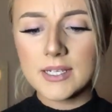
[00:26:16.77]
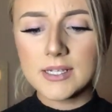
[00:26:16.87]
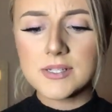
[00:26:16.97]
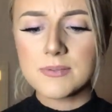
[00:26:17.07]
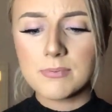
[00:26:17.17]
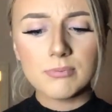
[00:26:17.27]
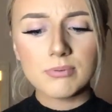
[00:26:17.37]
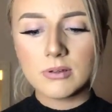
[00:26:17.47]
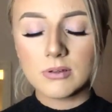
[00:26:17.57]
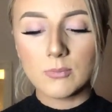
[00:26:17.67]
It's,
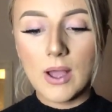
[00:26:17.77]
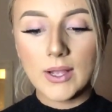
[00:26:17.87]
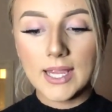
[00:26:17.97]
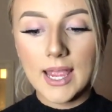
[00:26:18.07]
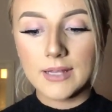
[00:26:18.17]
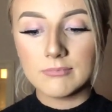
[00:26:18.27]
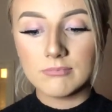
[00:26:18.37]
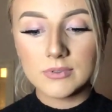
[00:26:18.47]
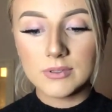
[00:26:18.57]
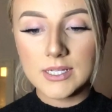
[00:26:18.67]
well,
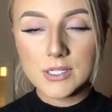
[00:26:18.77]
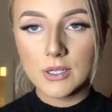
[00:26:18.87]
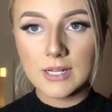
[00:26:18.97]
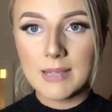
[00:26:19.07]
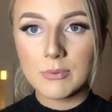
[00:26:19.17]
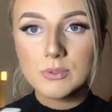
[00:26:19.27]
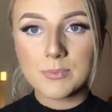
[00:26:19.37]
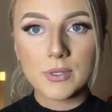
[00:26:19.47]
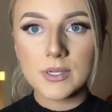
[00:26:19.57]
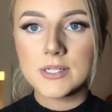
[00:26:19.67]
again, there's no labels
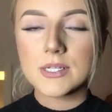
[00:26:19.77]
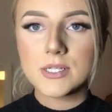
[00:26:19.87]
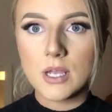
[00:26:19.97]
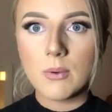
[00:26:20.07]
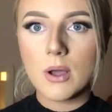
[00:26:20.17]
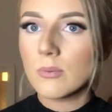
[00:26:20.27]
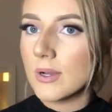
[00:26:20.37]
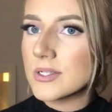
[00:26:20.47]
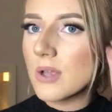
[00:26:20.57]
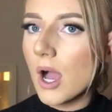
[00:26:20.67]
because it's so up. Well,
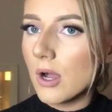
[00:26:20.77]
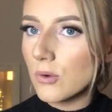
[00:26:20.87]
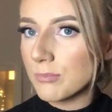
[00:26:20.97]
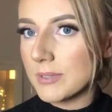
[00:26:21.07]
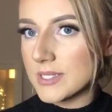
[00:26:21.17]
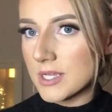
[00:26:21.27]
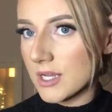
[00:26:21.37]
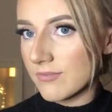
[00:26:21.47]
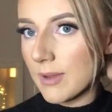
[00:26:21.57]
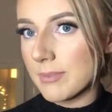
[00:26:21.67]
it's not old, but it's kind
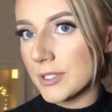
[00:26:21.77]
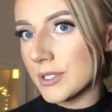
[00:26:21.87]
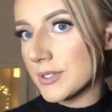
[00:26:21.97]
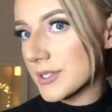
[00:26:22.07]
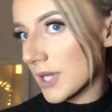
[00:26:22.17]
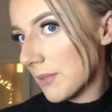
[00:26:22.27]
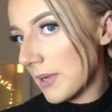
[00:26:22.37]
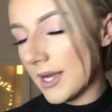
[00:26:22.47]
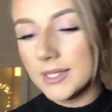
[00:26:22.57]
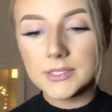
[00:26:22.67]
of like been used so
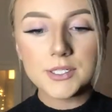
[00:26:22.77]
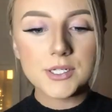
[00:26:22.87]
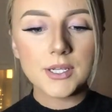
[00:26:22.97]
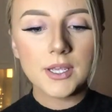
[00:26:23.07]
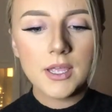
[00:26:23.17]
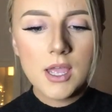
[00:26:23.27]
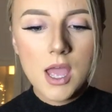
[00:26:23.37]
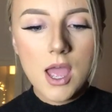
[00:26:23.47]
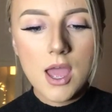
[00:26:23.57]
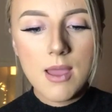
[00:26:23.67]
much.
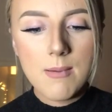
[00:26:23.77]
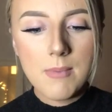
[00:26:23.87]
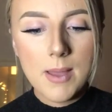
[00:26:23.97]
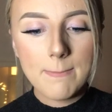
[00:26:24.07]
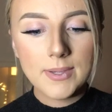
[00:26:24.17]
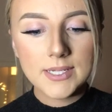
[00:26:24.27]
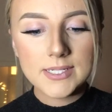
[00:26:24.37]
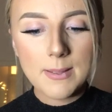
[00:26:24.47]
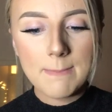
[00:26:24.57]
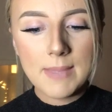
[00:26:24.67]
But it's
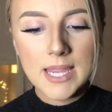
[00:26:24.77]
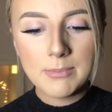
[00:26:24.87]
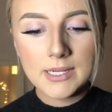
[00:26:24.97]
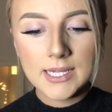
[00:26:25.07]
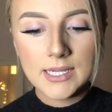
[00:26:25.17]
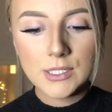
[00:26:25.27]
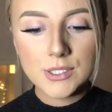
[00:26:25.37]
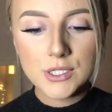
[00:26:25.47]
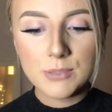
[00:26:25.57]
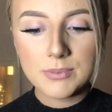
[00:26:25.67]
a Maybelline
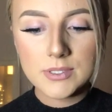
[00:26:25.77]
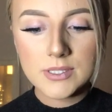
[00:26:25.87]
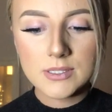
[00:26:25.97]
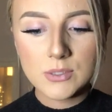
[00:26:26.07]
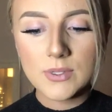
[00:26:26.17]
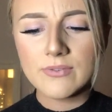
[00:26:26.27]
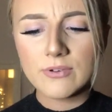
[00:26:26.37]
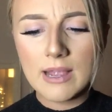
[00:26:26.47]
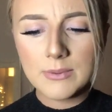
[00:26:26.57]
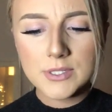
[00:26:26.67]
Super
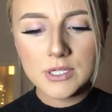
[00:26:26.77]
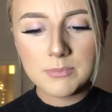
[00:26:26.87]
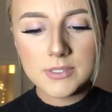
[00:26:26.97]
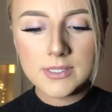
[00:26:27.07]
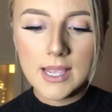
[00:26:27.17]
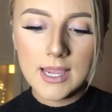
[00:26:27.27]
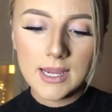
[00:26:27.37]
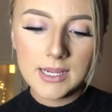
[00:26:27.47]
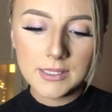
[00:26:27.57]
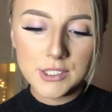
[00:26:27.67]
24-Hour Super Stay
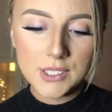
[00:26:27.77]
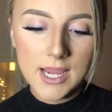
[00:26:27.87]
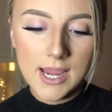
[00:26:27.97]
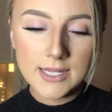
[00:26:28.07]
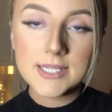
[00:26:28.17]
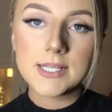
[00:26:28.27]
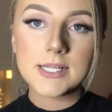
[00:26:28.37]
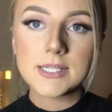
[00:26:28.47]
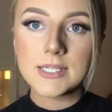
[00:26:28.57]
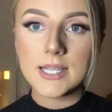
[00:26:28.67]
in the shade
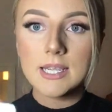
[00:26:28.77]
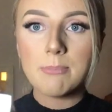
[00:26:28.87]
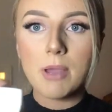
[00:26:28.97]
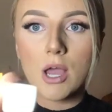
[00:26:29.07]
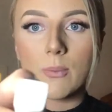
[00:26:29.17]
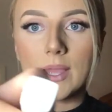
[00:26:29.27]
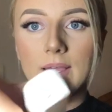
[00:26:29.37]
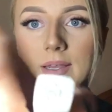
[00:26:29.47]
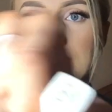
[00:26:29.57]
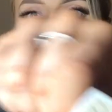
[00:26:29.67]
60 Poet.